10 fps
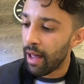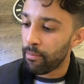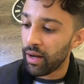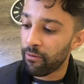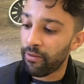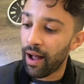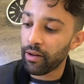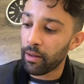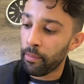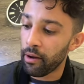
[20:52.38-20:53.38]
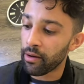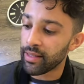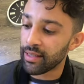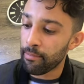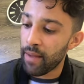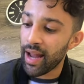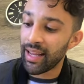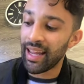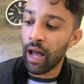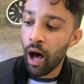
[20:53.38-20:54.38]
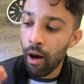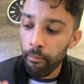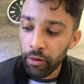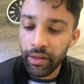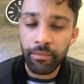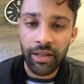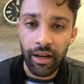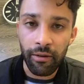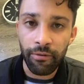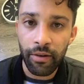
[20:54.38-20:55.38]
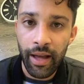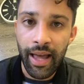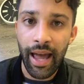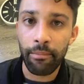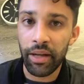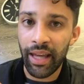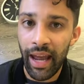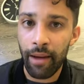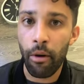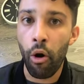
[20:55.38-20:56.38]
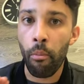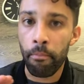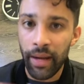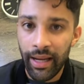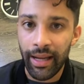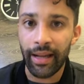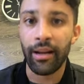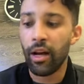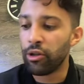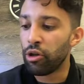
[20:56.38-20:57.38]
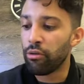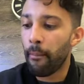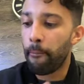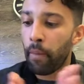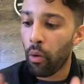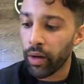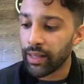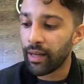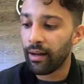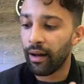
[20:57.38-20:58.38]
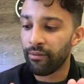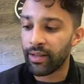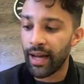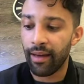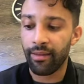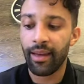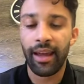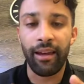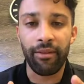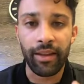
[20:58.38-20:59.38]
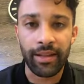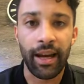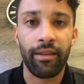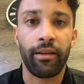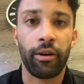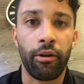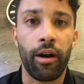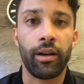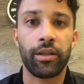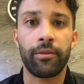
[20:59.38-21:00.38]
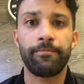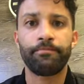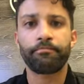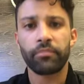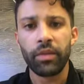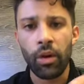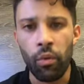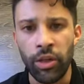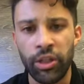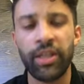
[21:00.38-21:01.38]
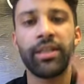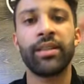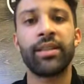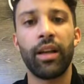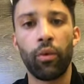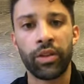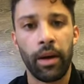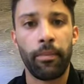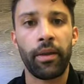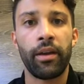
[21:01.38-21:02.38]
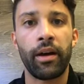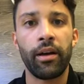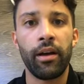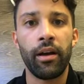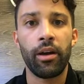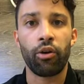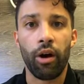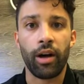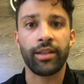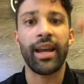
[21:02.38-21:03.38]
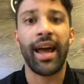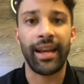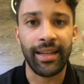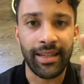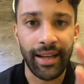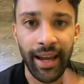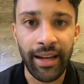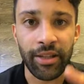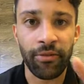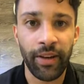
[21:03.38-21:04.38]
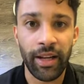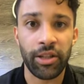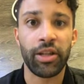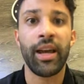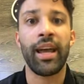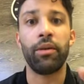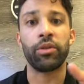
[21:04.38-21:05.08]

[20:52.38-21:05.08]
and being found in appearance as a man, he humbled himself and became obedient to the point of death, even the death on a cross. When Jesus was up on the cross and he said, It is finished, he